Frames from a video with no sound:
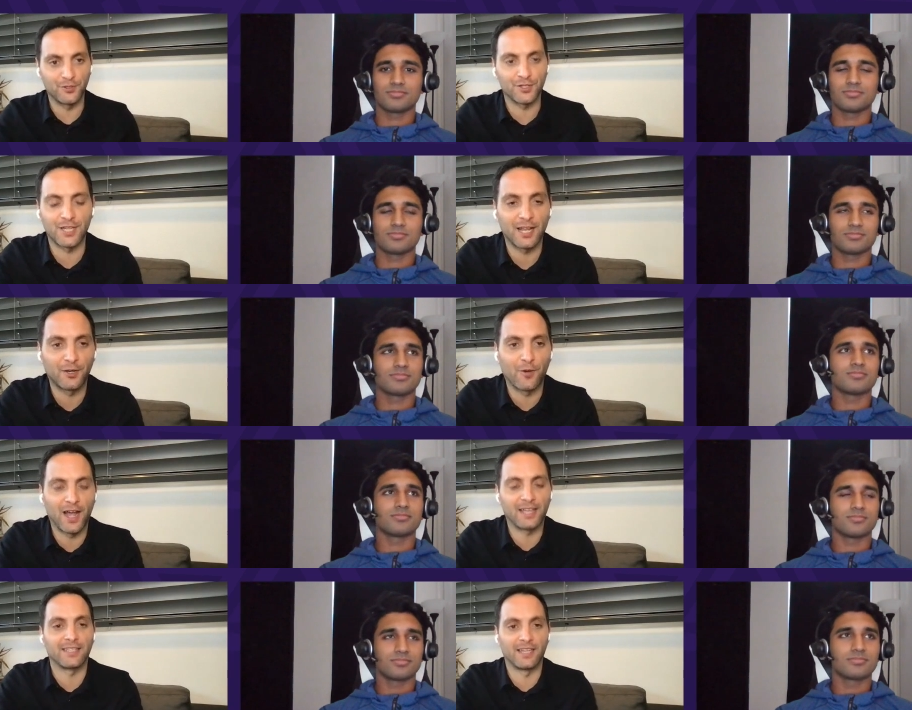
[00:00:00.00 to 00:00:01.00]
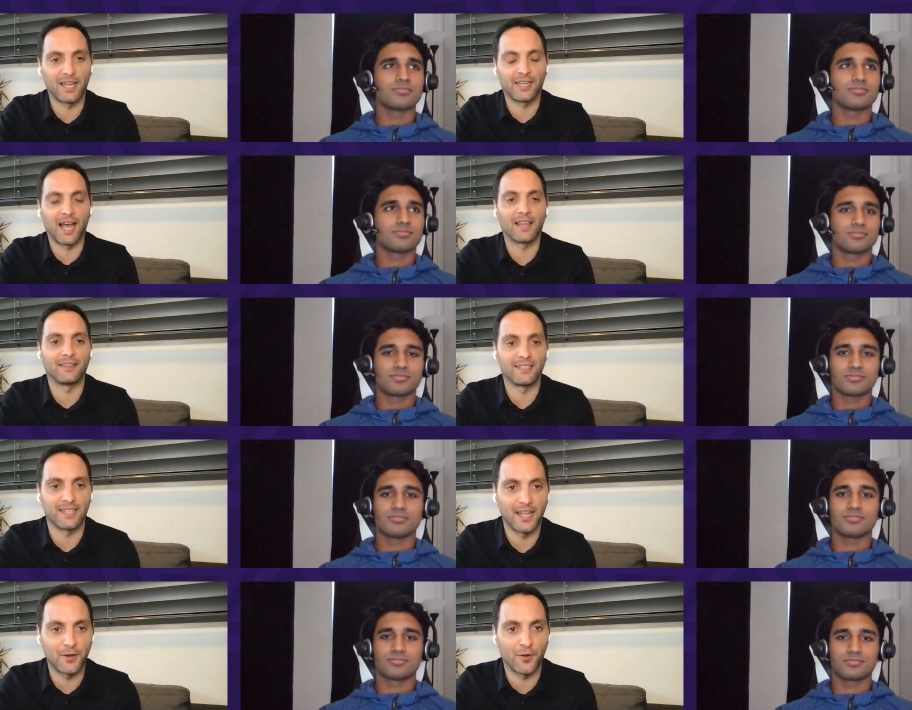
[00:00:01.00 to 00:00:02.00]
Speaker 1: just like go ahead and like add this
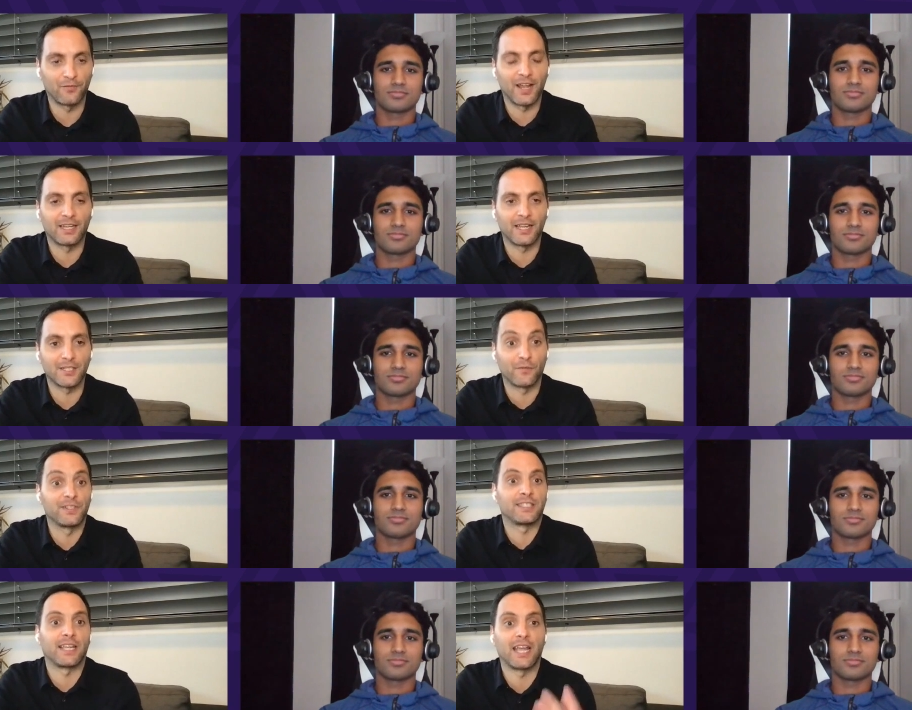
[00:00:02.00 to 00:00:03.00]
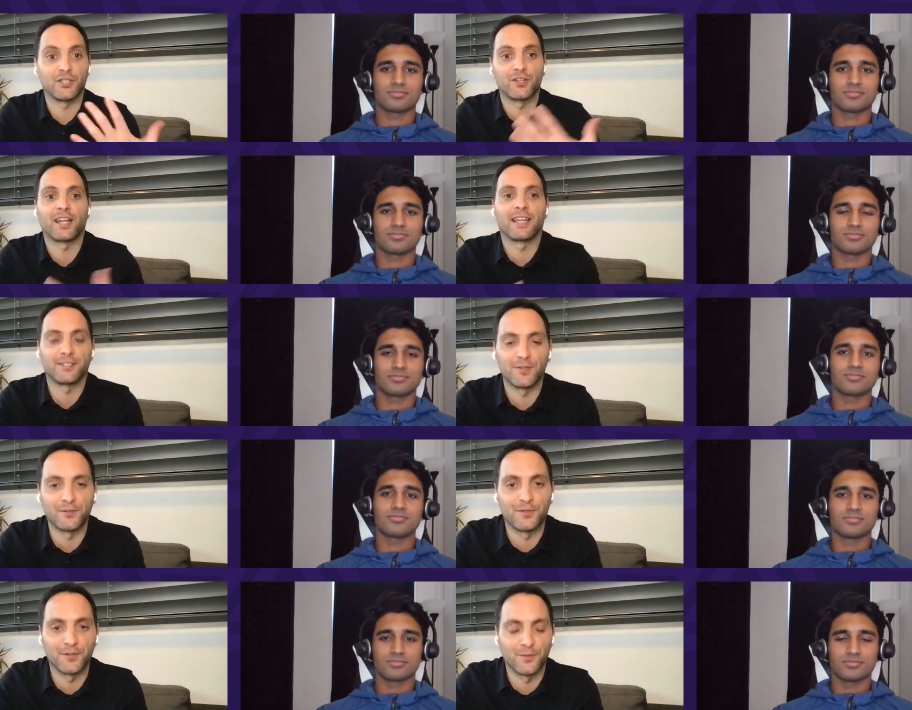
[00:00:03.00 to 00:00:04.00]
layer of like a sophistication, I guess,
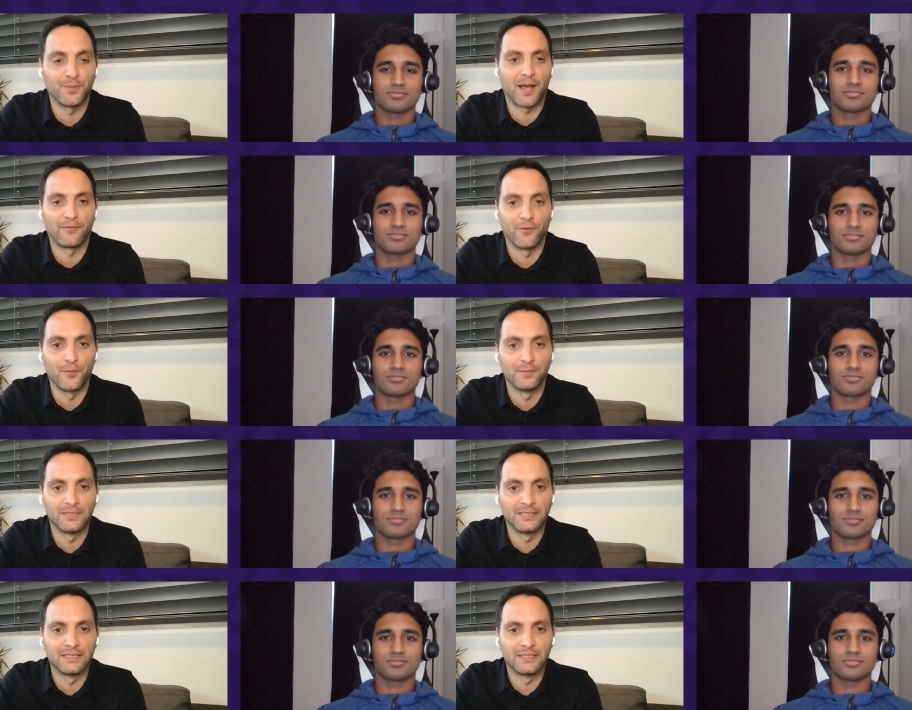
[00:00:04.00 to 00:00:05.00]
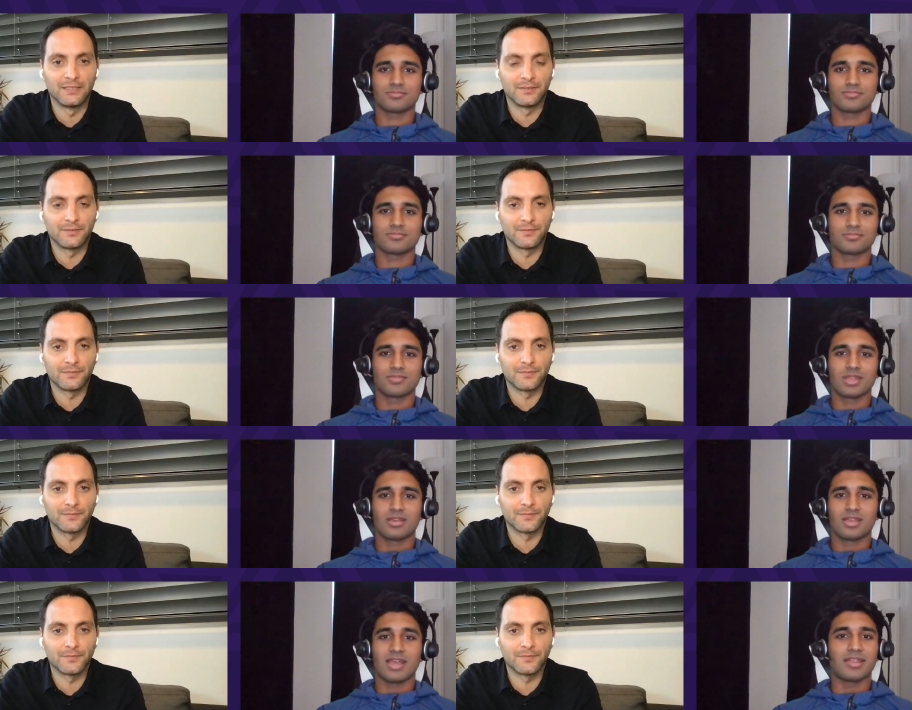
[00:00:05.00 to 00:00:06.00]
to the platform?
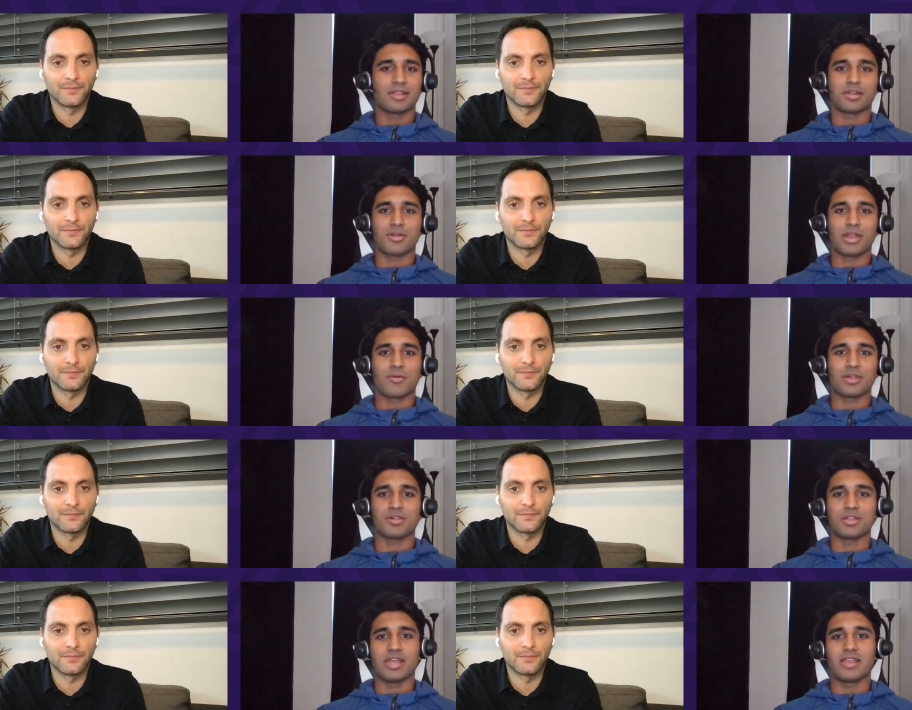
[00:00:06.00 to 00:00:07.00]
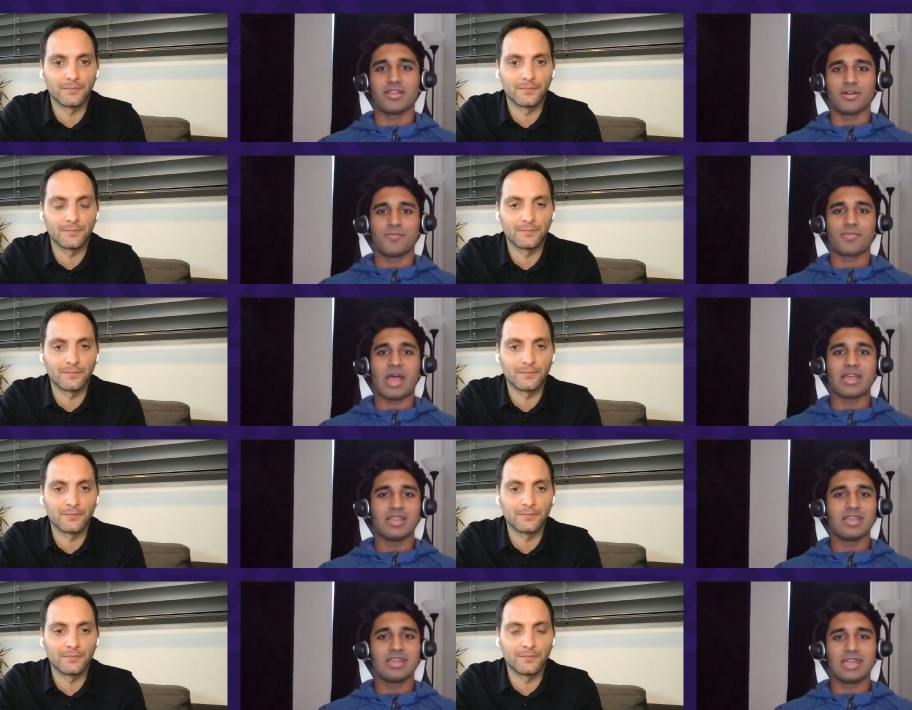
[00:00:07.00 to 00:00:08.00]
Speaker 2: Yeah, that's a great question, Daniel. I
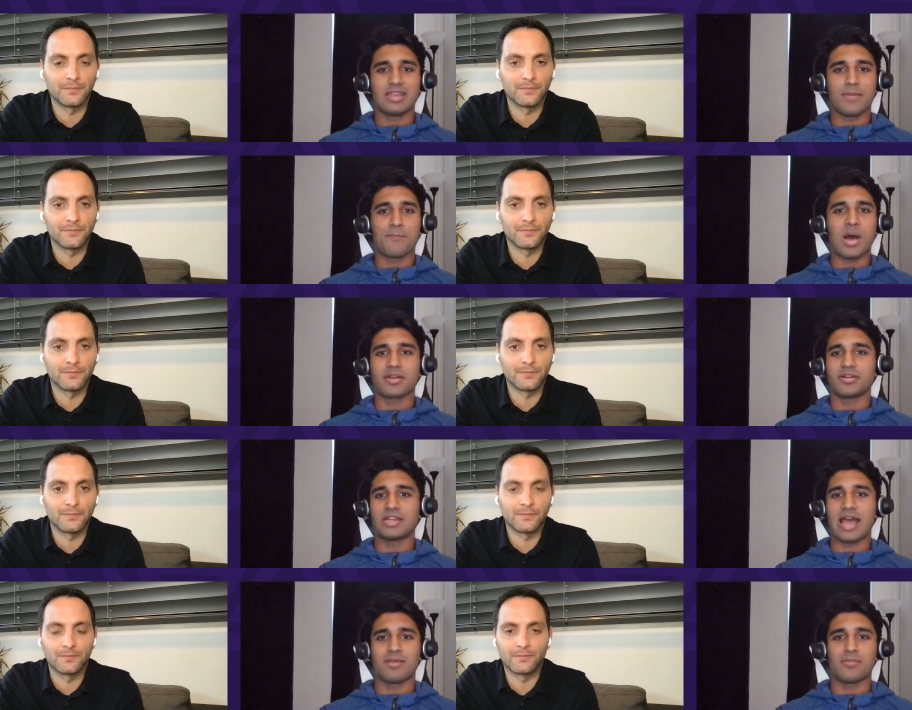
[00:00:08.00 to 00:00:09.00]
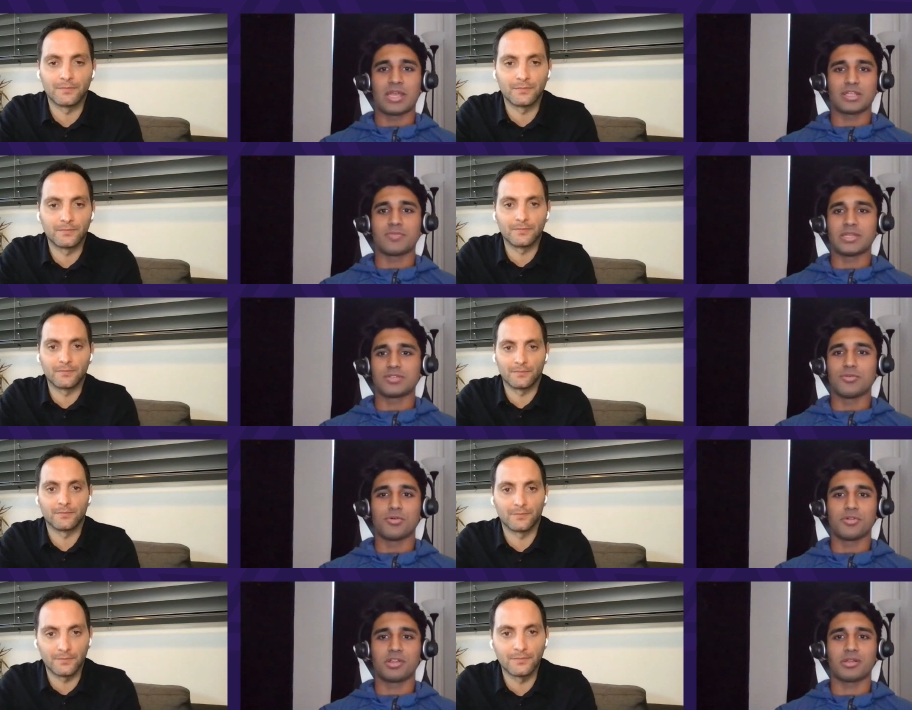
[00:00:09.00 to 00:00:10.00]
think in uh, modern data management
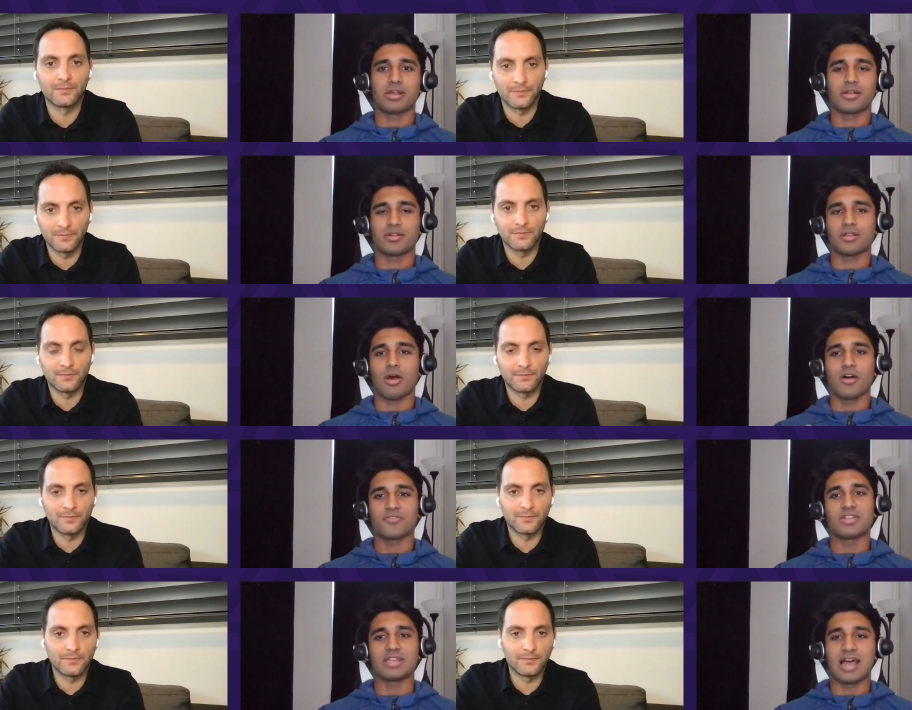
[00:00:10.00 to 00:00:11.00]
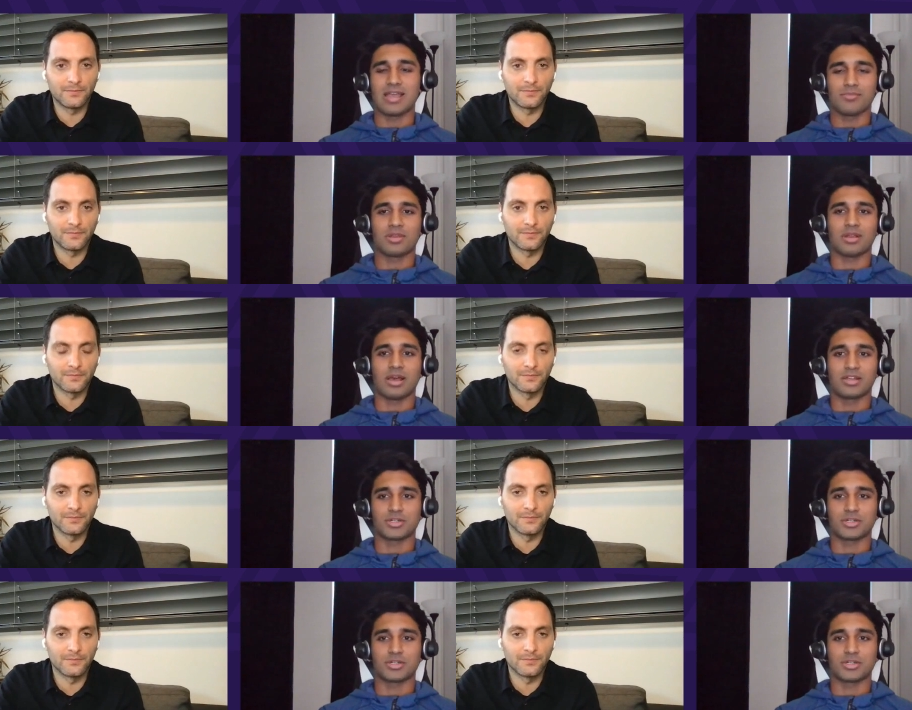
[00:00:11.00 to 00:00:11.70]
tools, there's oftentimes a